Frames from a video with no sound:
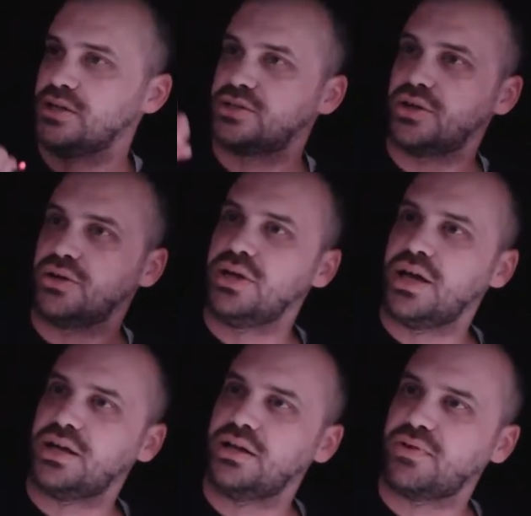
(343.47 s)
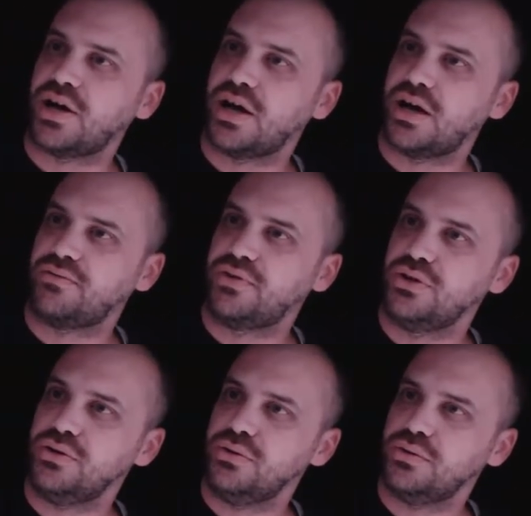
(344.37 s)
So negative a half
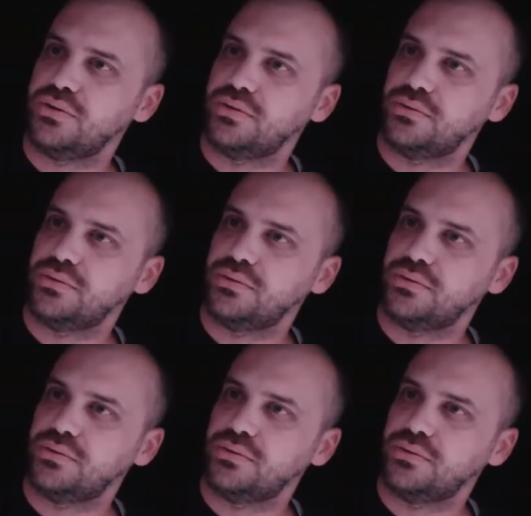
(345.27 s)
U.